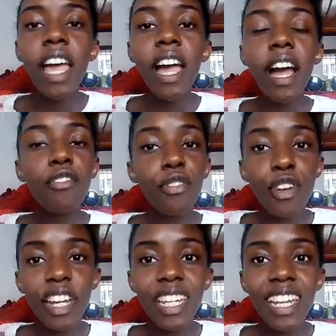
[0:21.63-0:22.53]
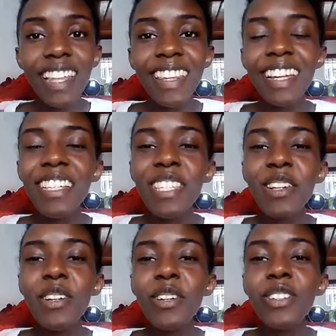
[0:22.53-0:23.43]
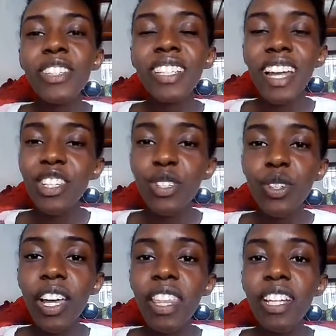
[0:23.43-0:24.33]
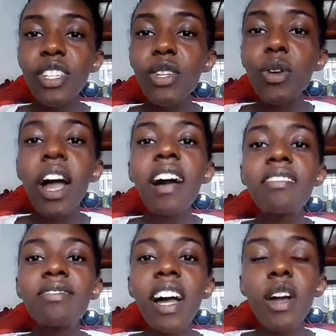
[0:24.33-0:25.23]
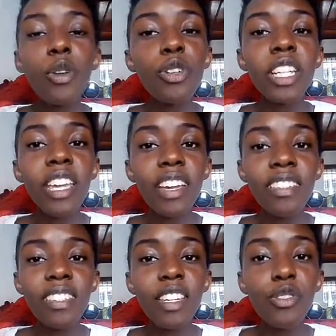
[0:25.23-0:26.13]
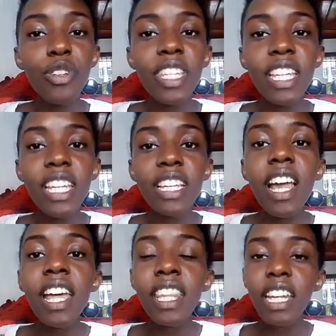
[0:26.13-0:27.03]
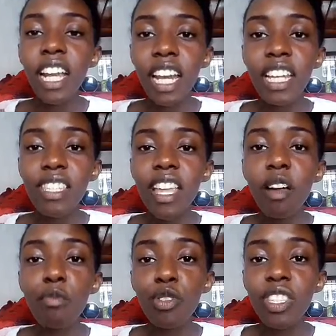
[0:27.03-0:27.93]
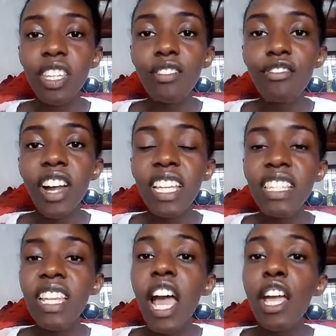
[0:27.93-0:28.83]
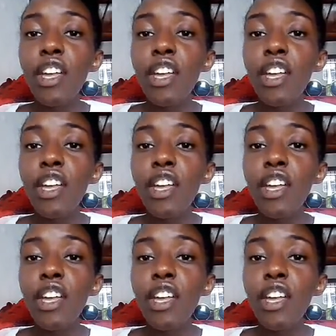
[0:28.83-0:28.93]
I've already done that, so ensure that you have a good care skin routine, then cleanse up your skin first.